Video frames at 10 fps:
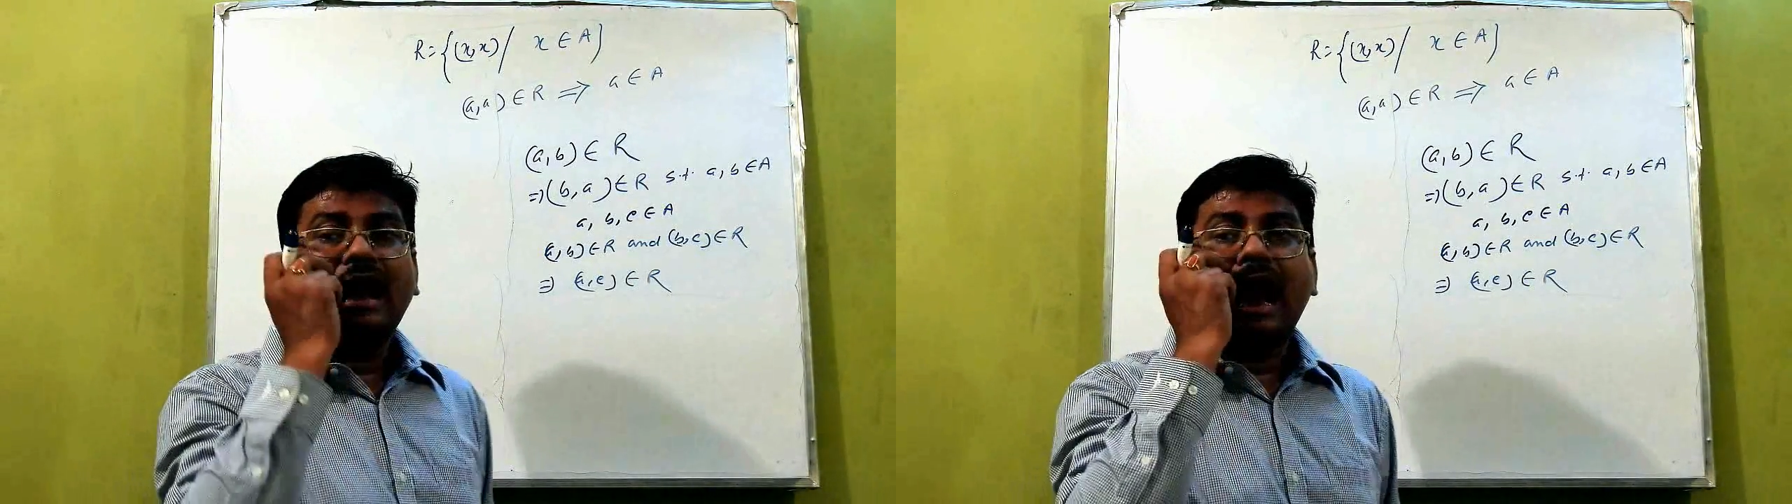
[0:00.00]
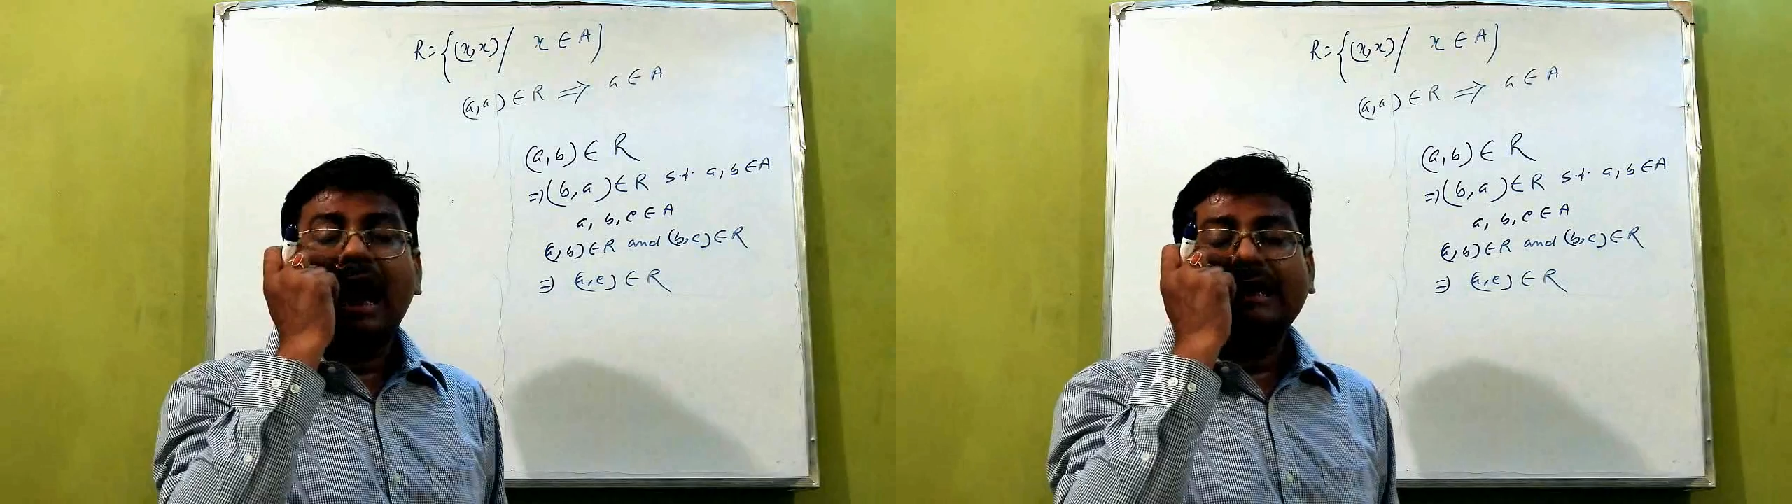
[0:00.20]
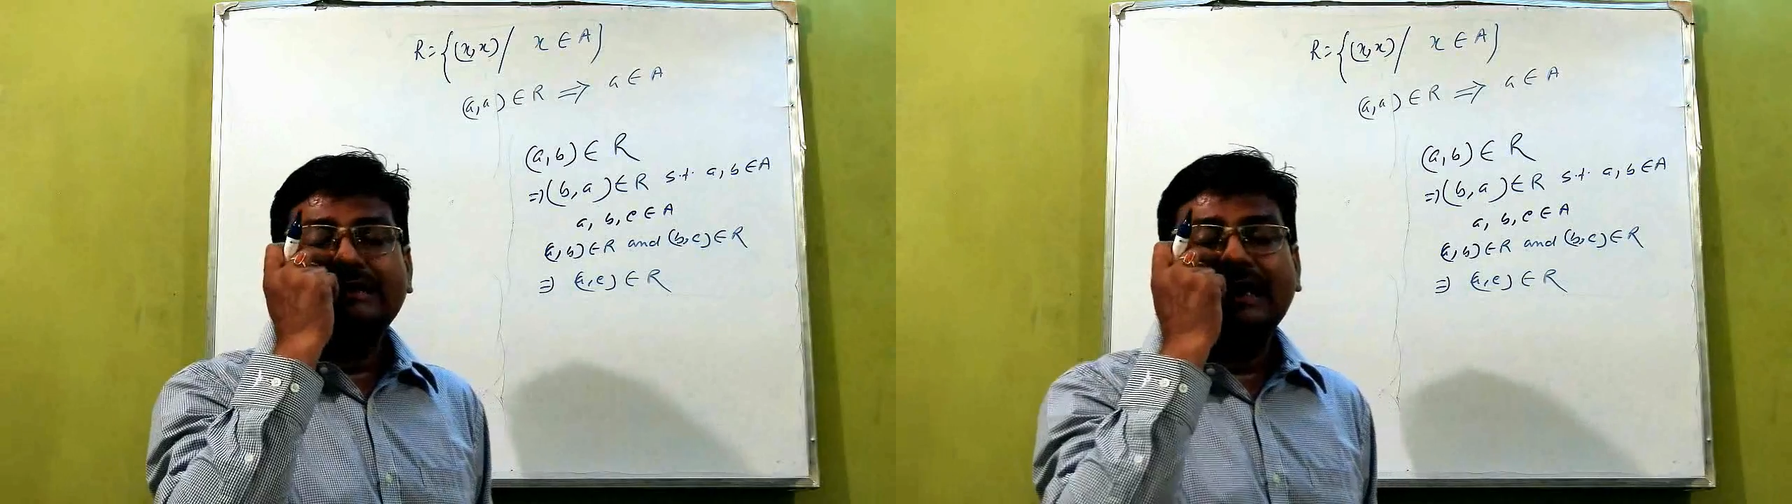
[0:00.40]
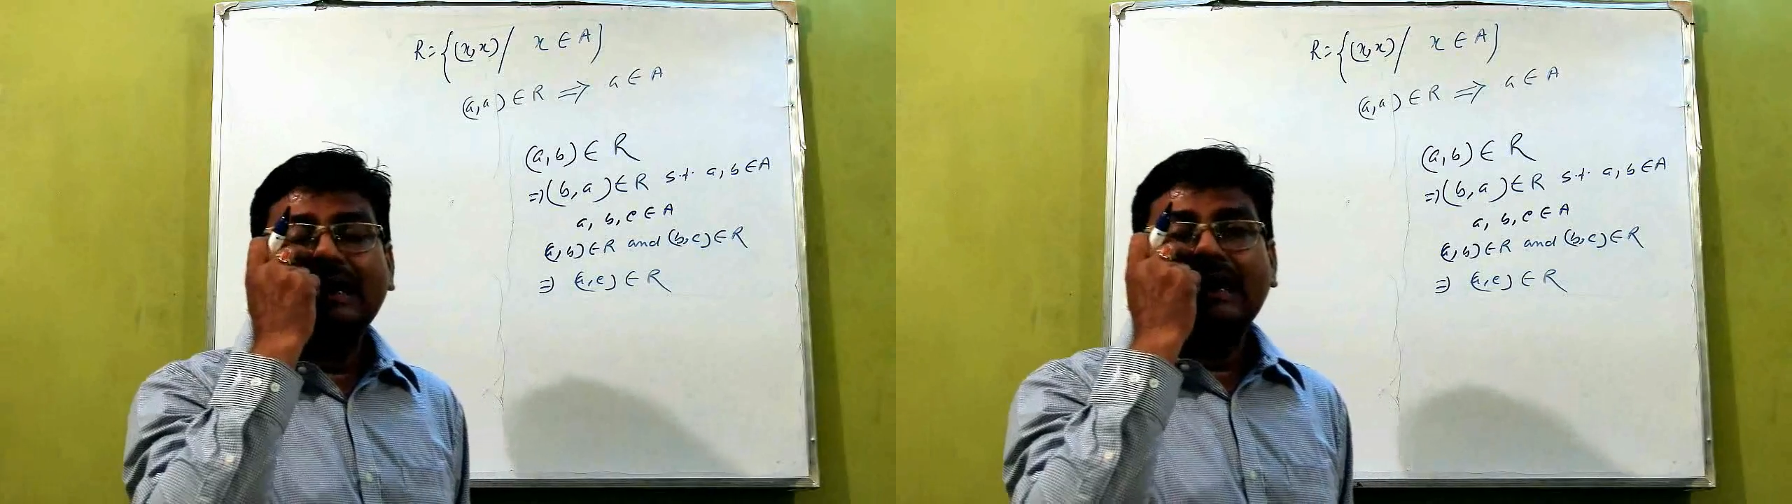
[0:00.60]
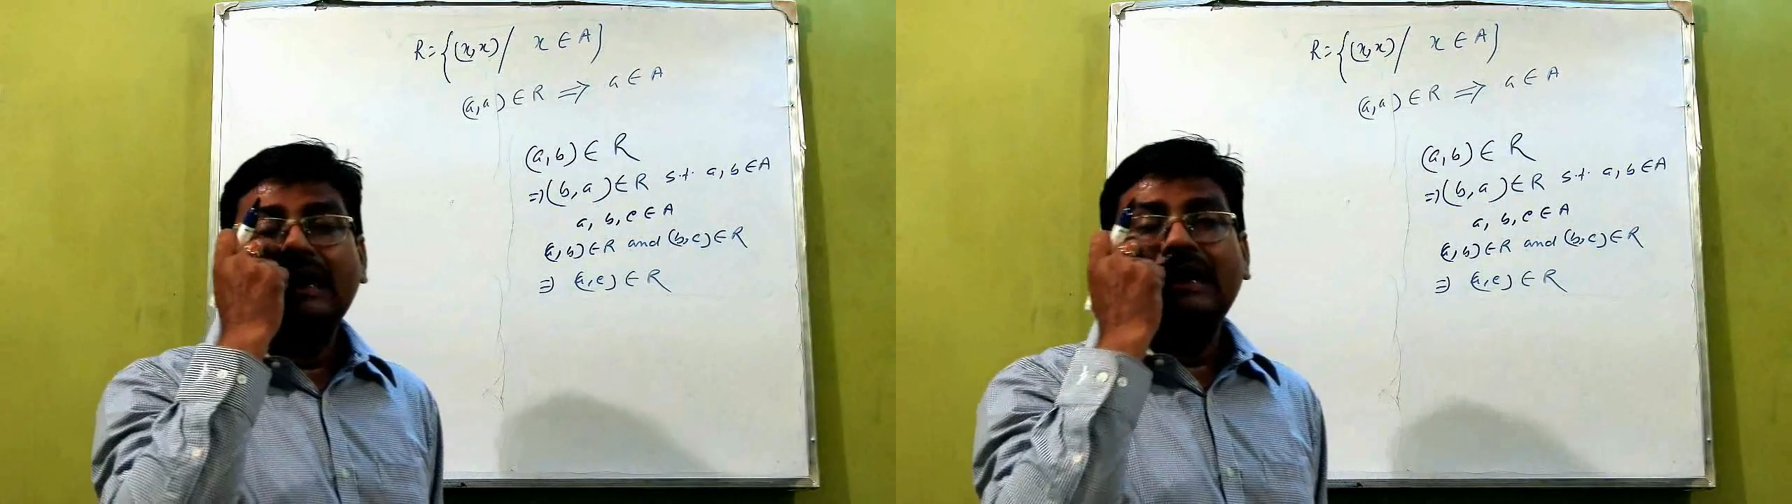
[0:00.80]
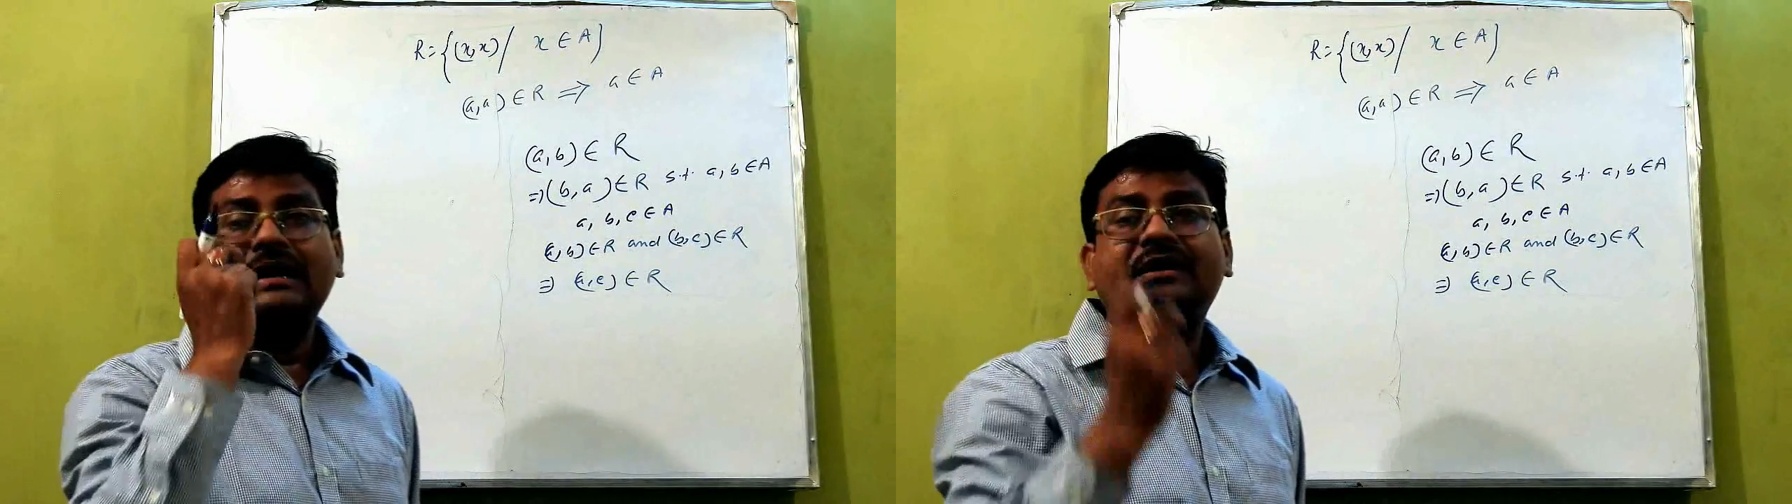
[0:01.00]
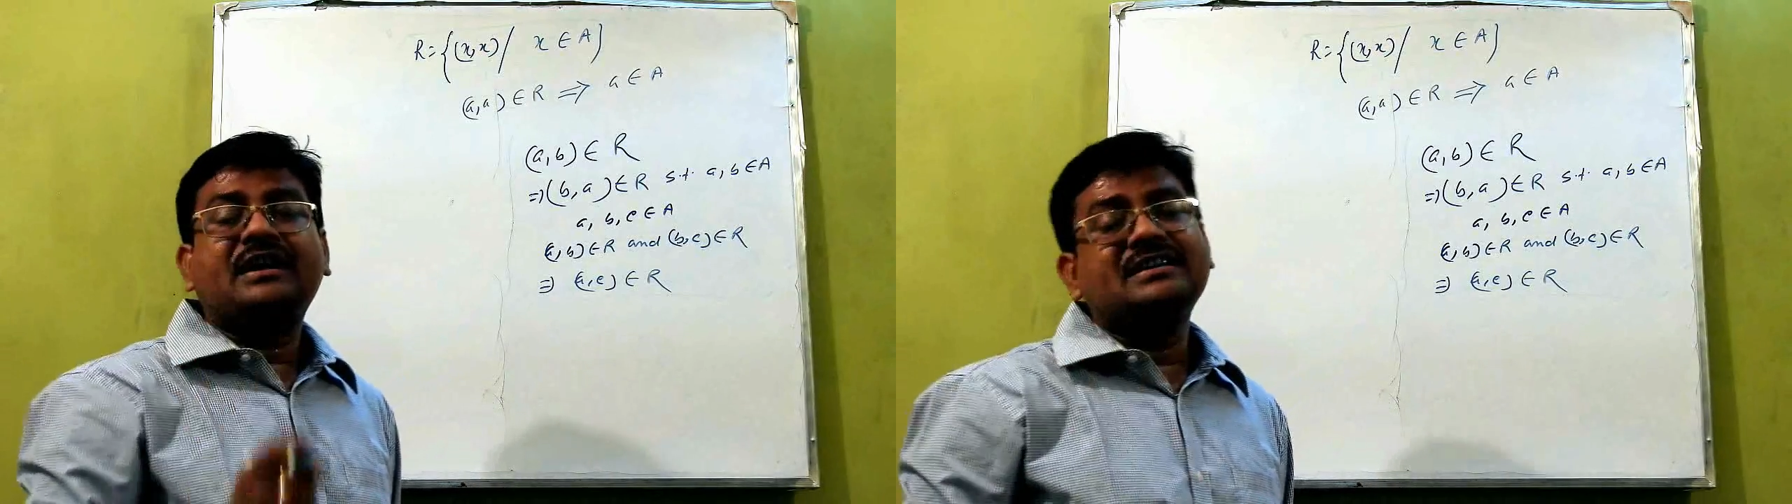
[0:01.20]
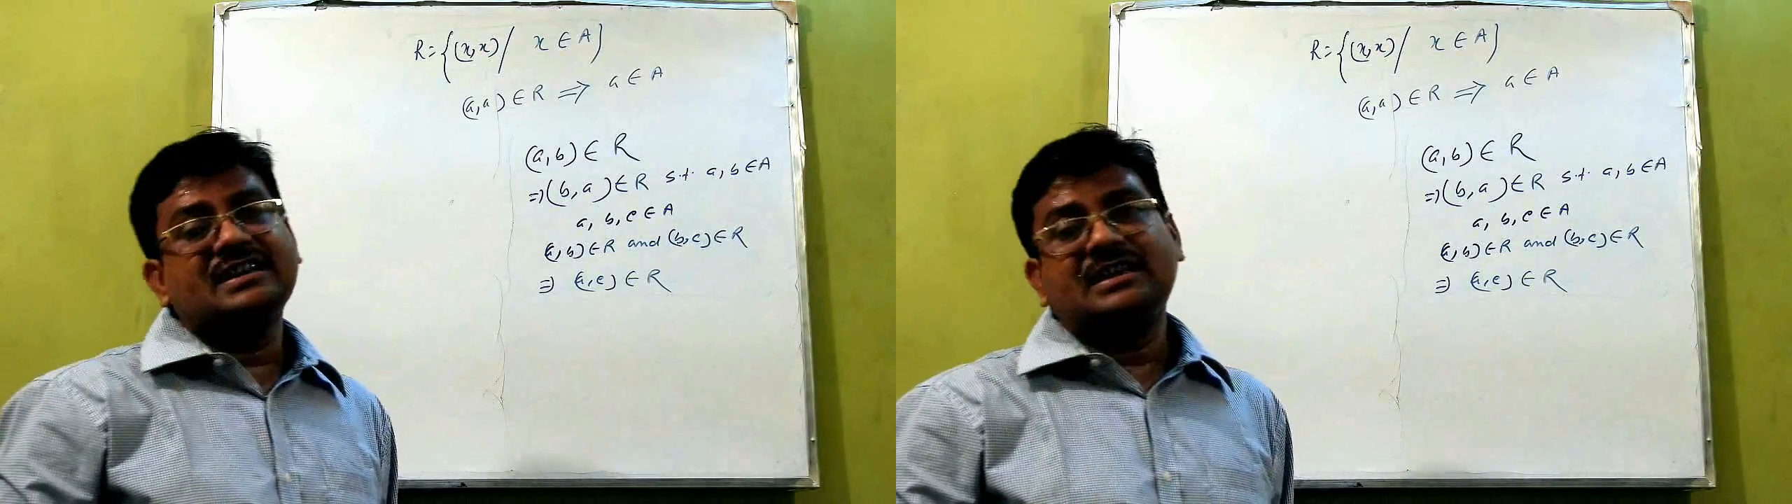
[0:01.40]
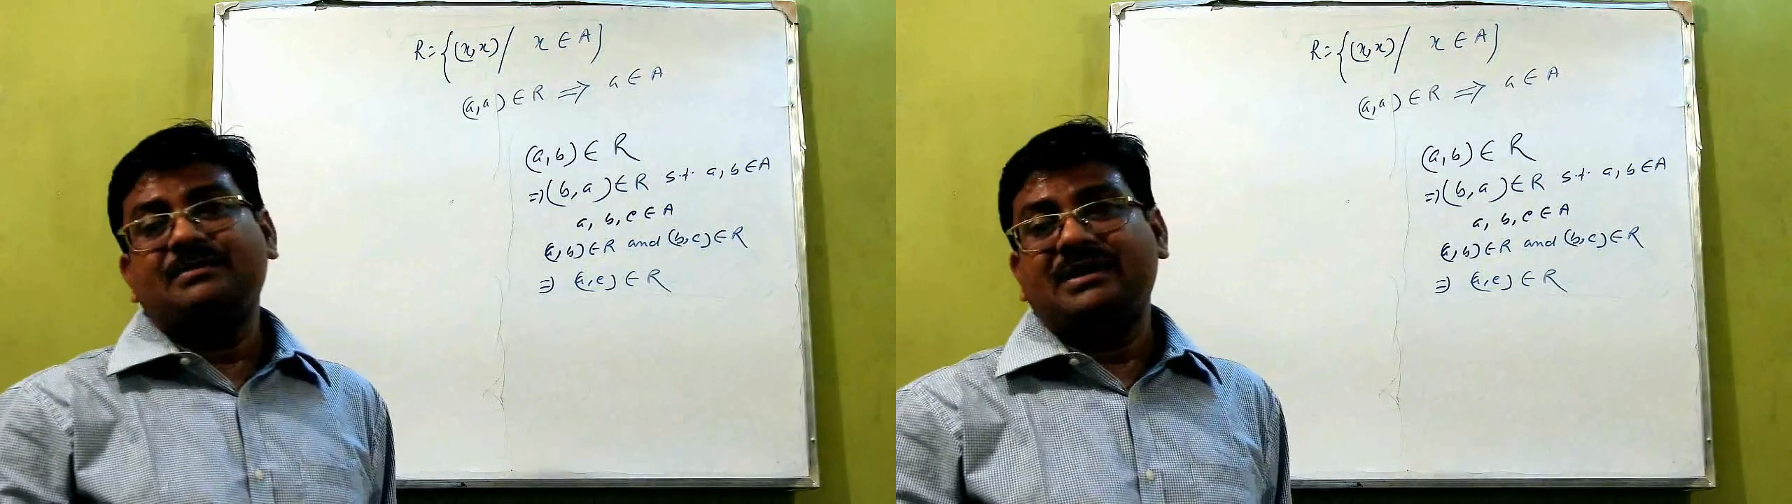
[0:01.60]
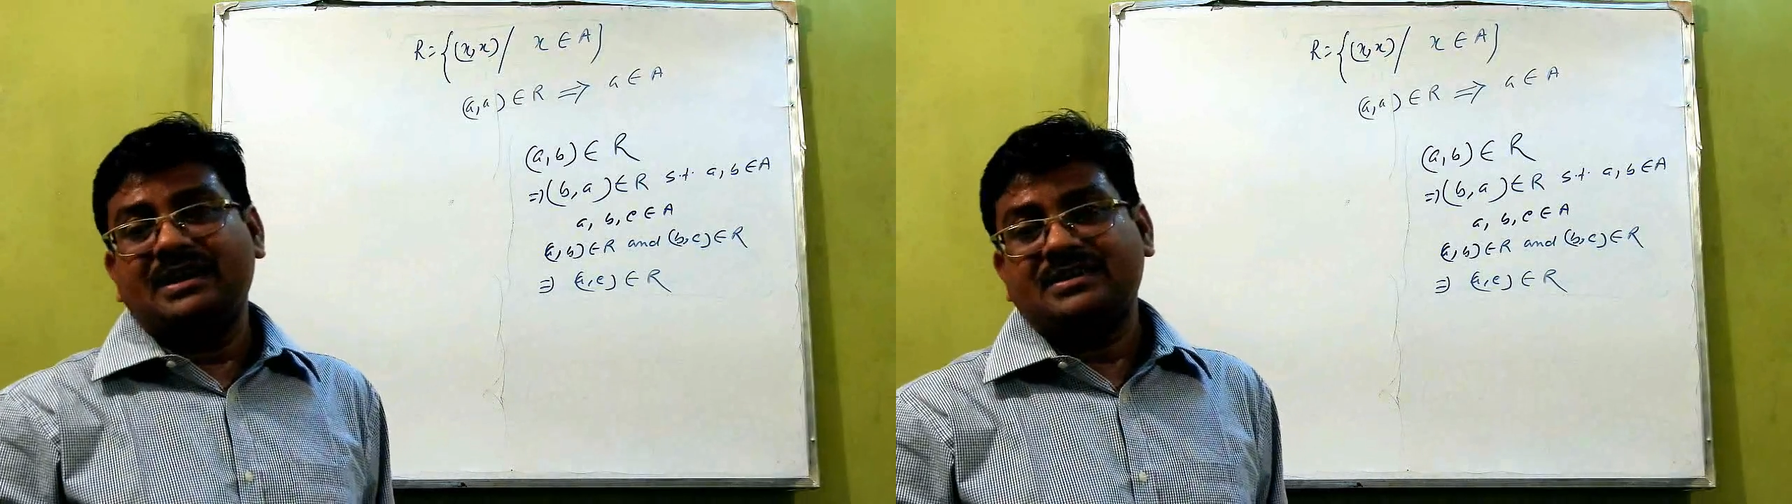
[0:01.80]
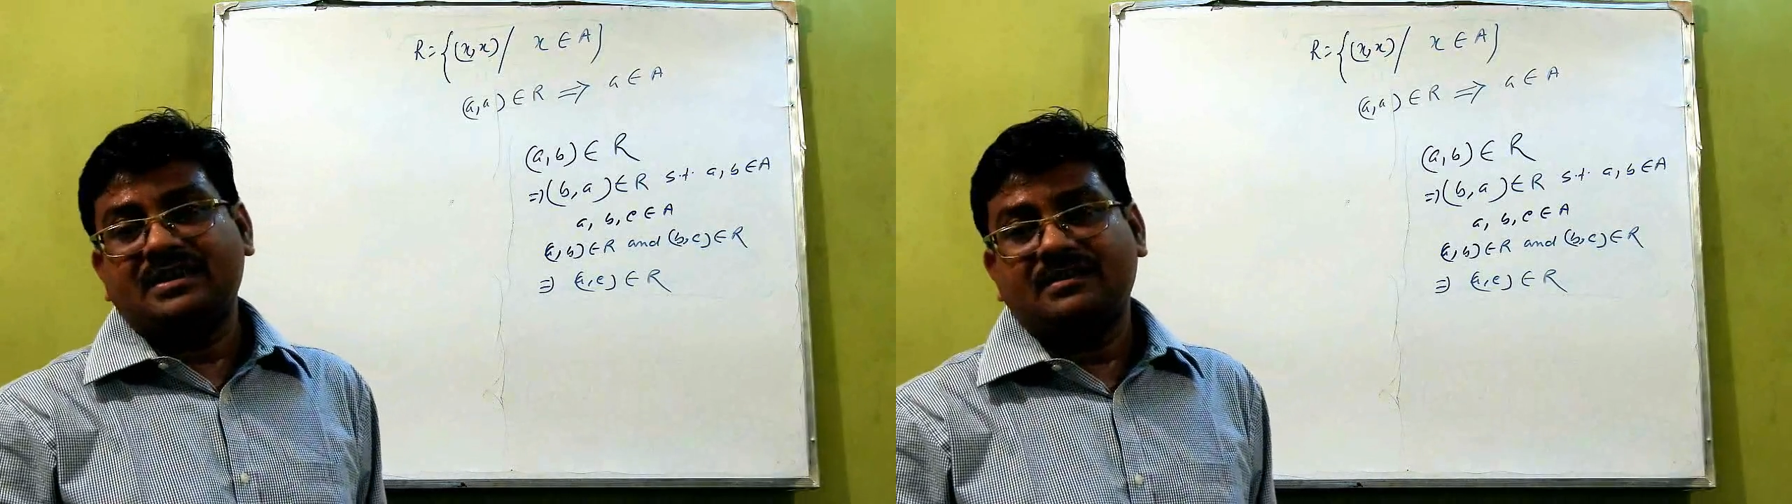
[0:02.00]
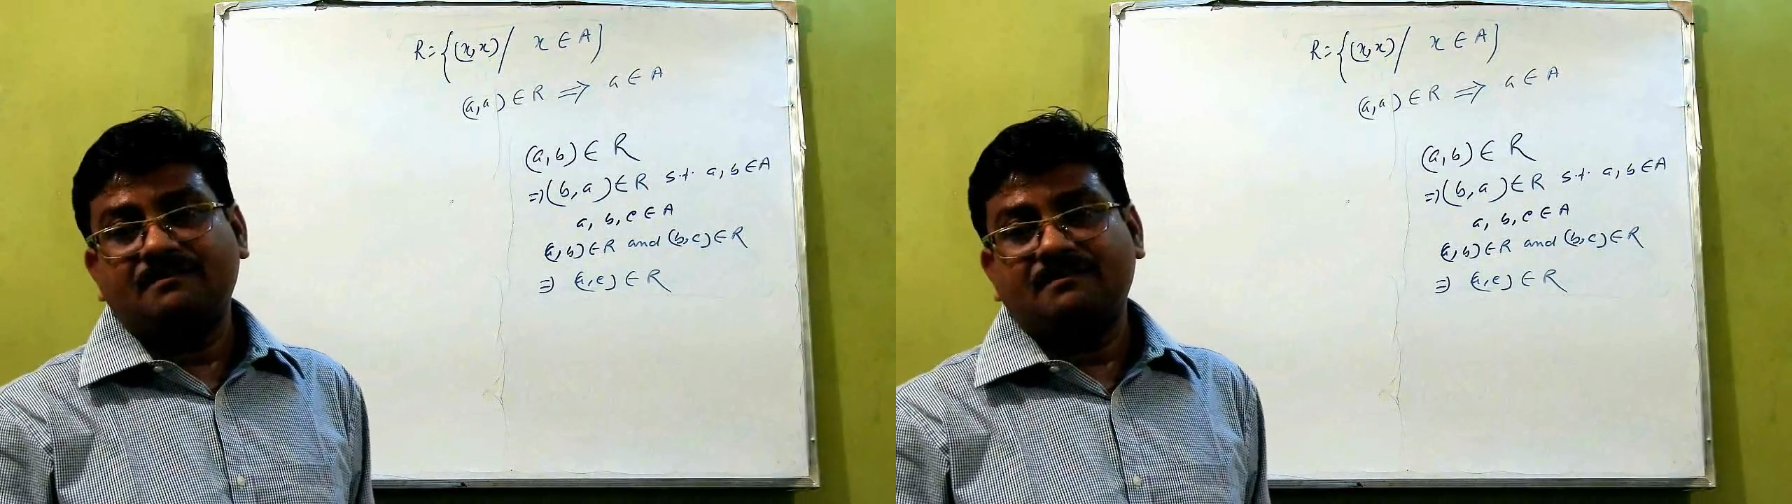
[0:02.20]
R is a transitive relation.